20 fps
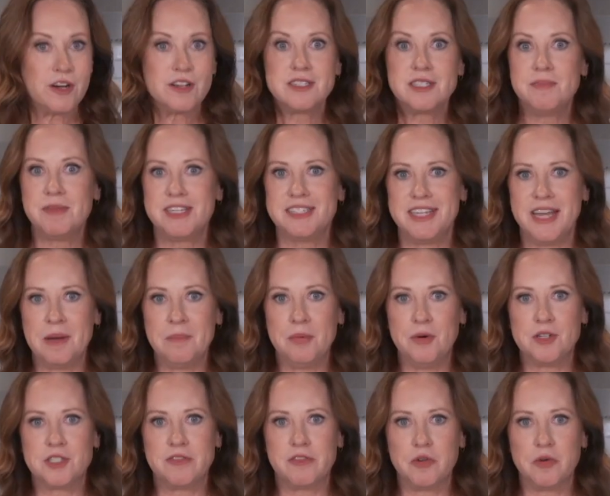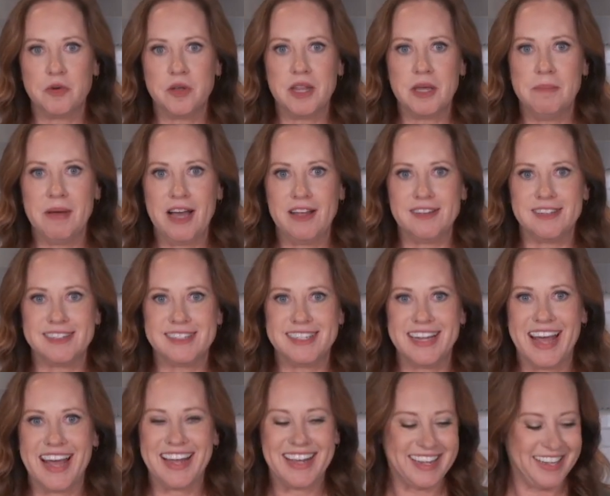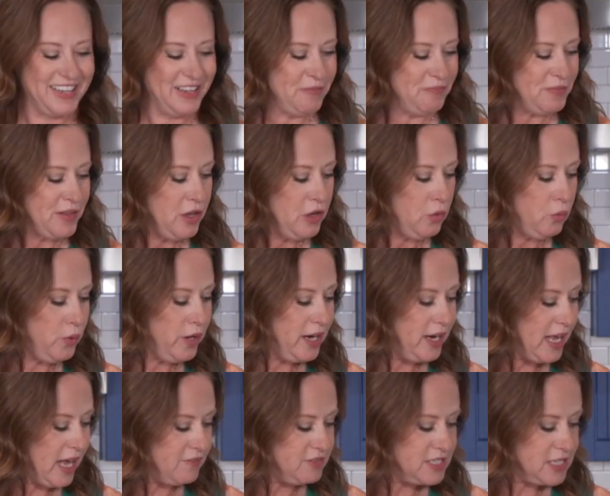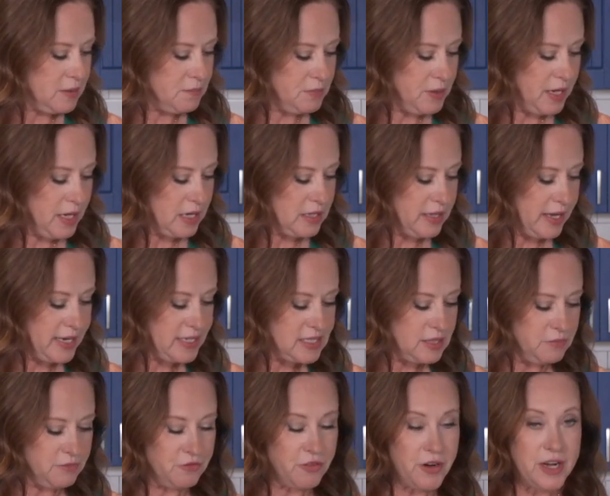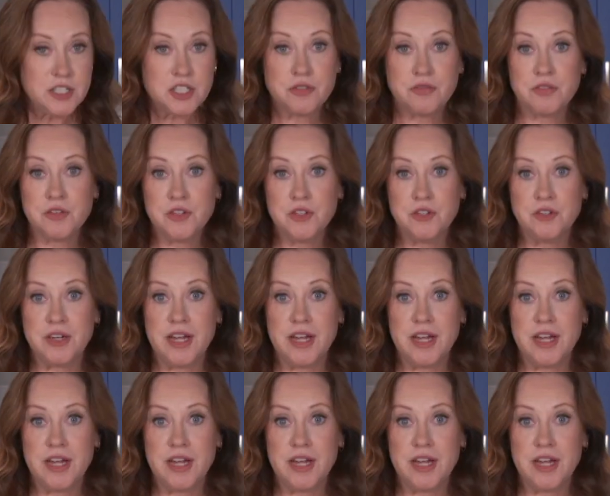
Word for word: are some examples of a really balanced snack? We could have something like some fresh fruit